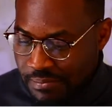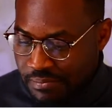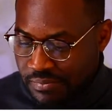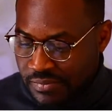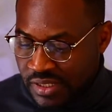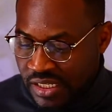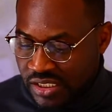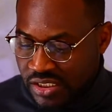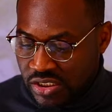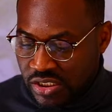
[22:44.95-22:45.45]

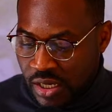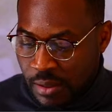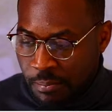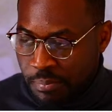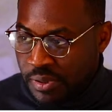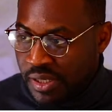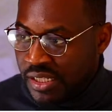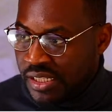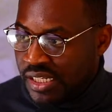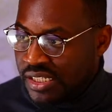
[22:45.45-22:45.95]
Let's jump
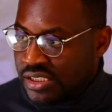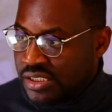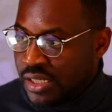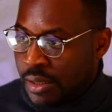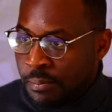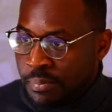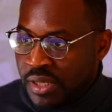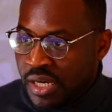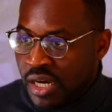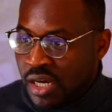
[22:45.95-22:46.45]
in. I'm
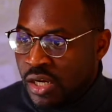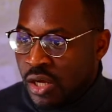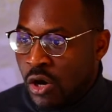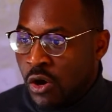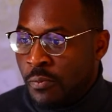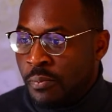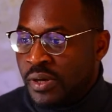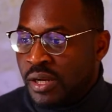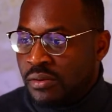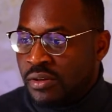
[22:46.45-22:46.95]
going to open
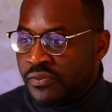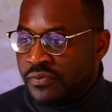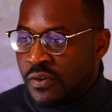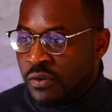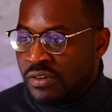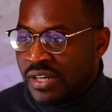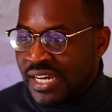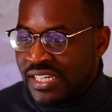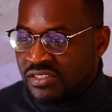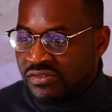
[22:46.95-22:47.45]
up the phone
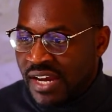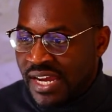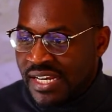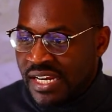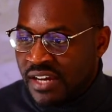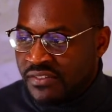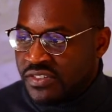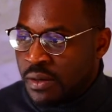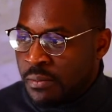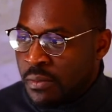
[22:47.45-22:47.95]
lines right now. If
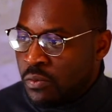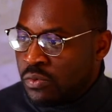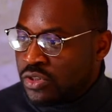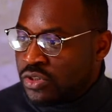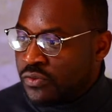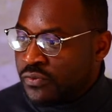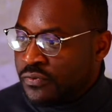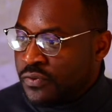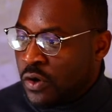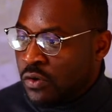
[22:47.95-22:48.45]
someone wants to
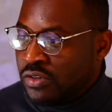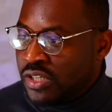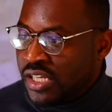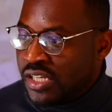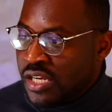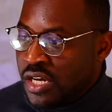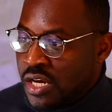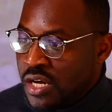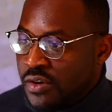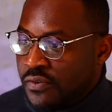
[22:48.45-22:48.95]
phone in,
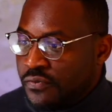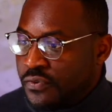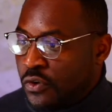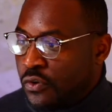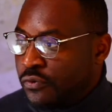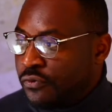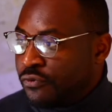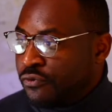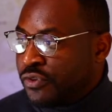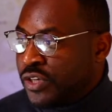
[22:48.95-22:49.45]
feel
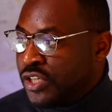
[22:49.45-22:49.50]
free.